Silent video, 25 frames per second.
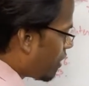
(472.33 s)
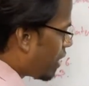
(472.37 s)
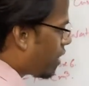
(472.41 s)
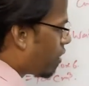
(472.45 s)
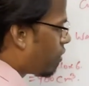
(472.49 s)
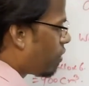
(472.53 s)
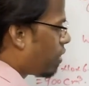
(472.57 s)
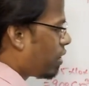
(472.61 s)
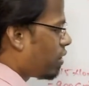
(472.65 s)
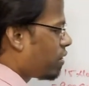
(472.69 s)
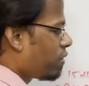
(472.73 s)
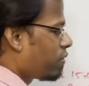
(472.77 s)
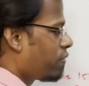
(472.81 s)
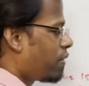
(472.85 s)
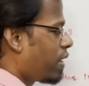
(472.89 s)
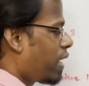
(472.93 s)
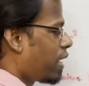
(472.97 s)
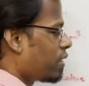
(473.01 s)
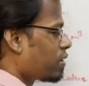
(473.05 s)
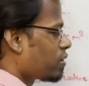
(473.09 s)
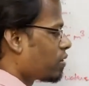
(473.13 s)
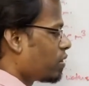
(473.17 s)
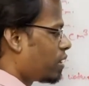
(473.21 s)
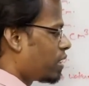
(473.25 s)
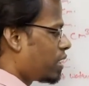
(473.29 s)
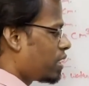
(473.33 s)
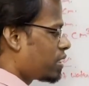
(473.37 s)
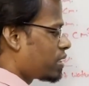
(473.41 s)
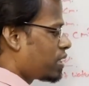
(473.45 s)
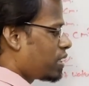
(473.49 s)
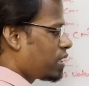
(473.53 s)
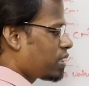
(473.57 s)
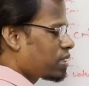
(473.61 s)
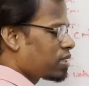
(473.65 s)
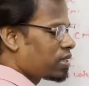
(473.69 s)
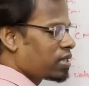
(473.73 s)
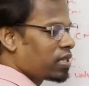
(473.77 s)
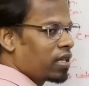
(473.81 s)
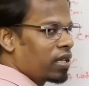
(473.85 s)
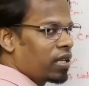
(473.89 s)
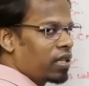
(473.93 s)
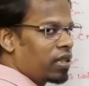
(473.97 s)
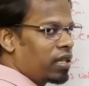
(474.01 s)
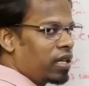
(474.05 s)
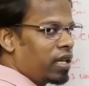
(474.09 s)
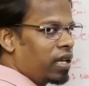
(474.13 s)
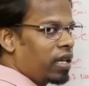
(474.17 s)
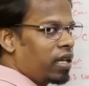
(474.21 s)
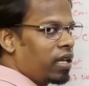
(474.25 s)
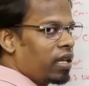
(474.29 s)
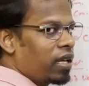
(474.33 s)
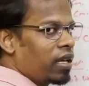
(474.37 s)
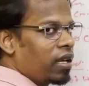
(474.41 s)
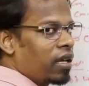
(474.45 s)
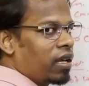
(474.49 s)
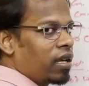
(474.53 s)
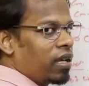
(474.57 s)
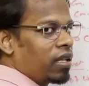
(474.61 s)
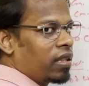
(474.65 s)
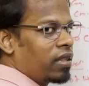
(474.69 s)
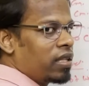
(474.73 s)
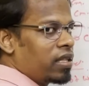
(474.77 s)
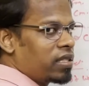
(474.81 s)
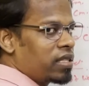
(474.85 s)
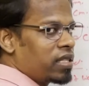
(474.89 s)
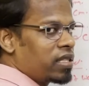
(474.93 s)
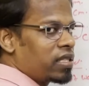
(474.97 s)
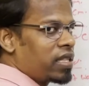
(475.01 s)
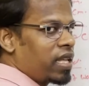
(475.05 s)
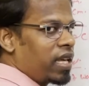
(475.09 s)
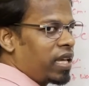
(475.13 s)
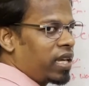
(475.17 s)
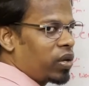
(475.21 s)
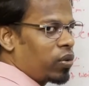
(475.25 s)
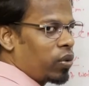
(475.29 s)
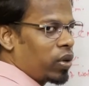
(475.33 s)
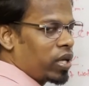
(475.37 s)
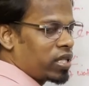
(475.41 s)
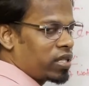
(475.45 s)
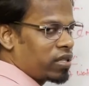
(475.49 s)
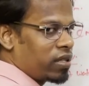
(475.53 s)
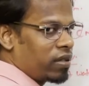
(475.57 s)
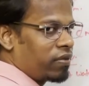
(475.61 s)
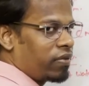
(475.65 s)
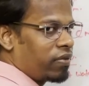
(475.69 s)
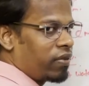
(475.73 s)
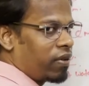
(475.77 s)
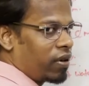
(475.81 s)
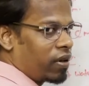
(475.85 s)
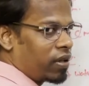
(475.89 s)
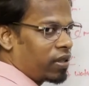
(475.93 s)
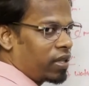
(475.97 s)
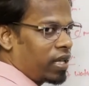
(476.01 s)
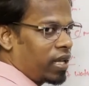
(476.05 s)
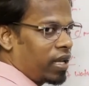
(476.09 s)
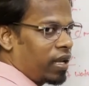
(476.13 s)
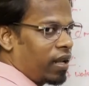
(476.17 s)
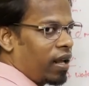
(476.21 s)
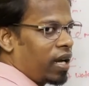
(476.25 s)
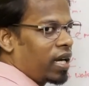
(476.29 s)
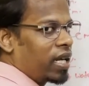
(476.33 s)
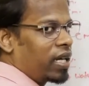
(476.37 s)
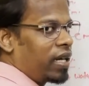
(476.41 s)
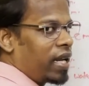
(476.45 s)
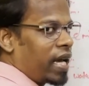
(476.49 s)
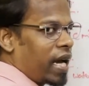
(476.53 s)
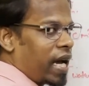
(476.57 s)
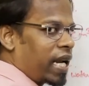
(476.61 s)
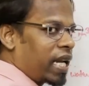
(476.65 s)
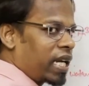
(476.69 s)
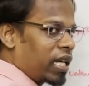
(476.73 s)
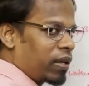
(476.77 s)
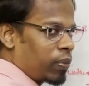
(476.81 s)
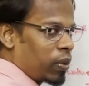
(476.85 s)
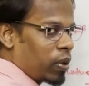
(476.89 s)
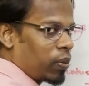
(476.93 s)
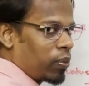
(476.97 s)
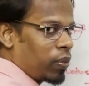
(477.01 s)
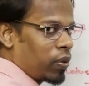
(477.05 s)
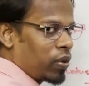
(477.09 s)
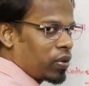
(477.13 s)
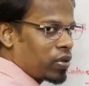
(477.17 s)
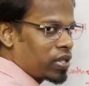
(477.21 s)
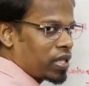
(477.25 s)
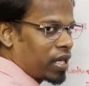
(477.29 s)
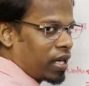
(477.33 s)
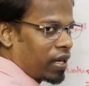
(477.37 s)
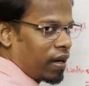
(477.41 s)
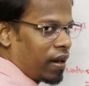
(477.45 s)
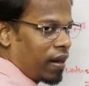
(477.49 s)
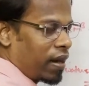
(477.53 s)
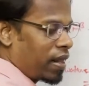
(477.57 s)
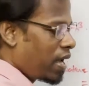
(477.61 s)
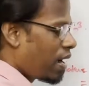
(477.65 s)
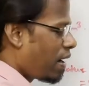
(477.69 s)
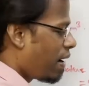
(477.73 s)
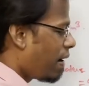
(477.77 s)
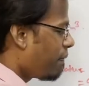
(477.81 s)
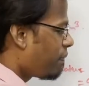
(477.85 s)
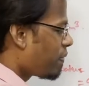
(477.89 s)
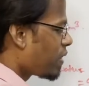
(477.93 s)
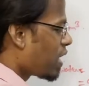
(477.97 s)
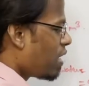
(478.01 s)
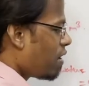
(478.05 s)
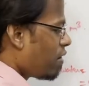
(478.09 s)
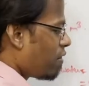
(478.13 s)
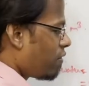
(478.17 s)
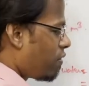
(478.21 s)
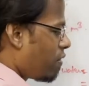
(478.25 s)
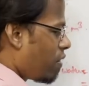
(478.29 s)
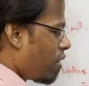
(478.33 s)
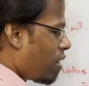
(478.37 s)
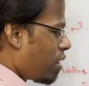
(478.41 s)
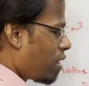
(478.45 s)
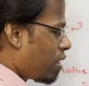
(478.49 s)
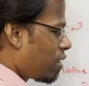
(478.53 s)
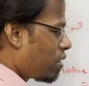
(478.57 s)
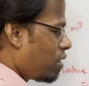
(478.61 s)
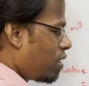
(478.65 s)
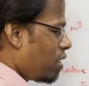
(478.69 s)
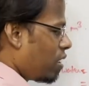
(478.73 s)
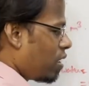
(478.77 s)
are going to find. So this is the equation for the direct proportion. Yeah, for